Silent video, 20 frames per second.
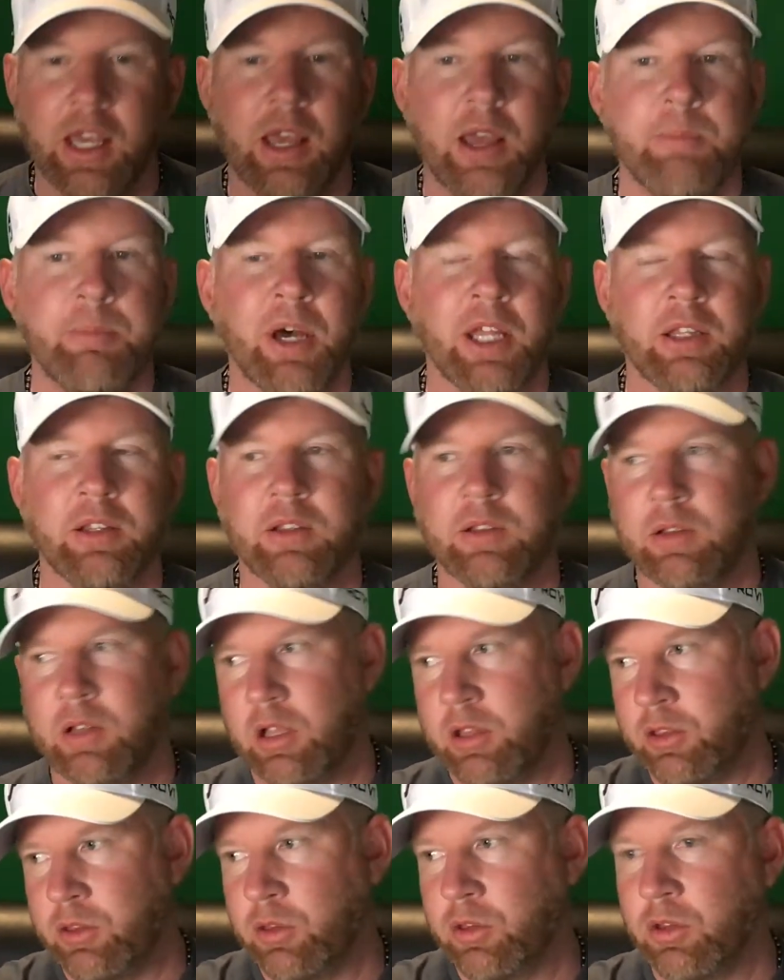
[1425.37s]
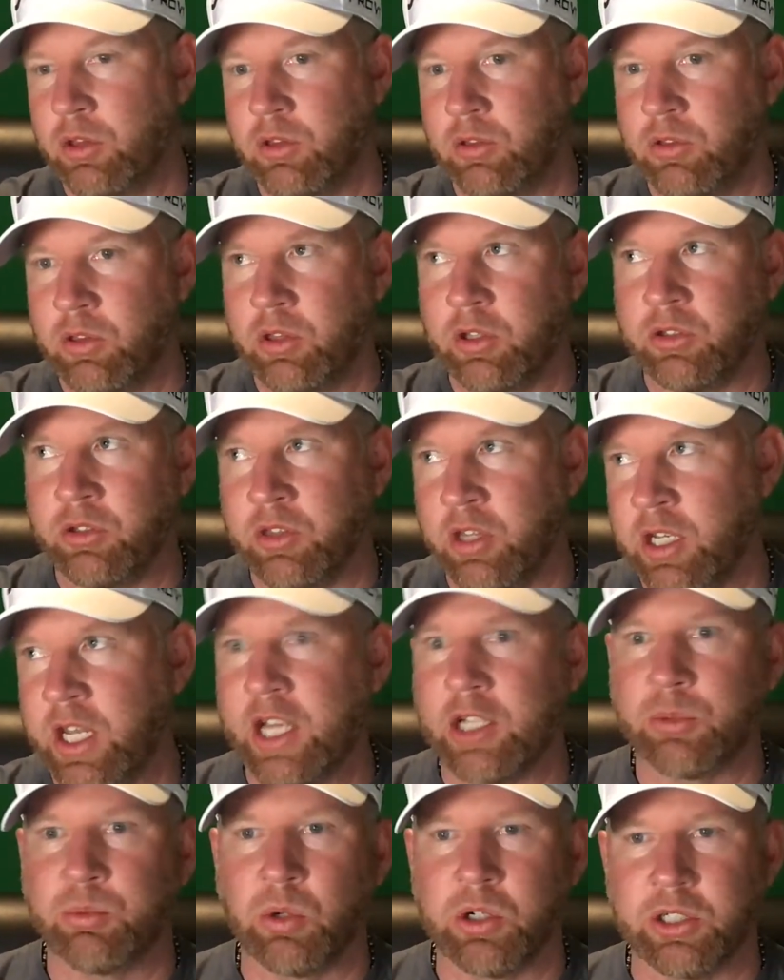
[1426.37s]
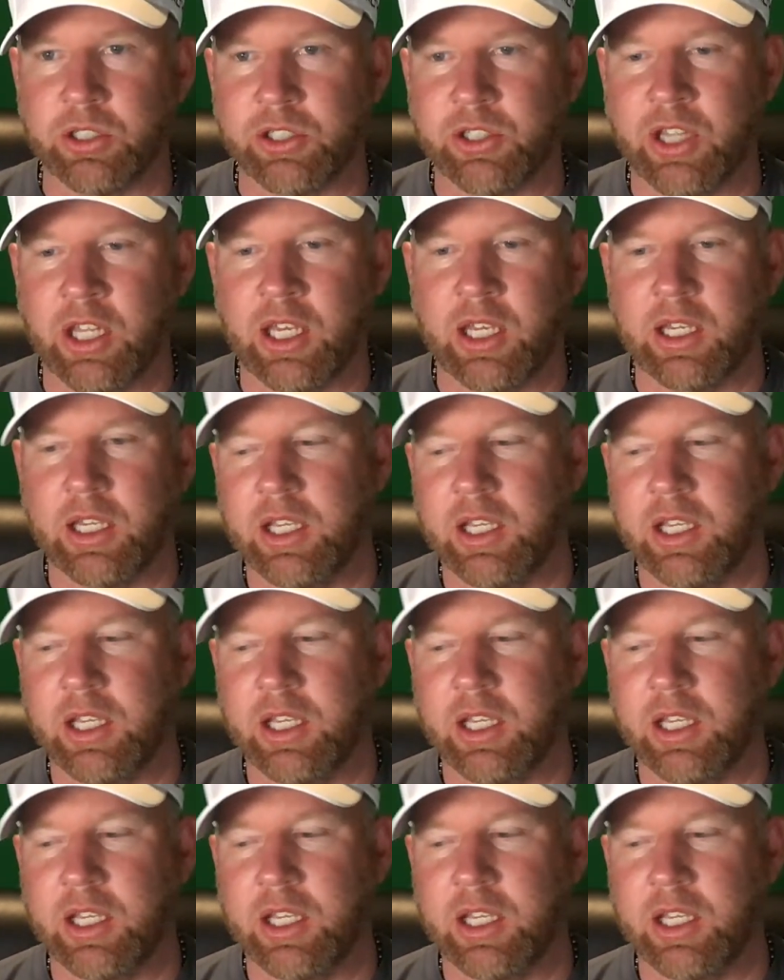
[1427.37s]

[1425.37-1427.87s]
But the next worst thing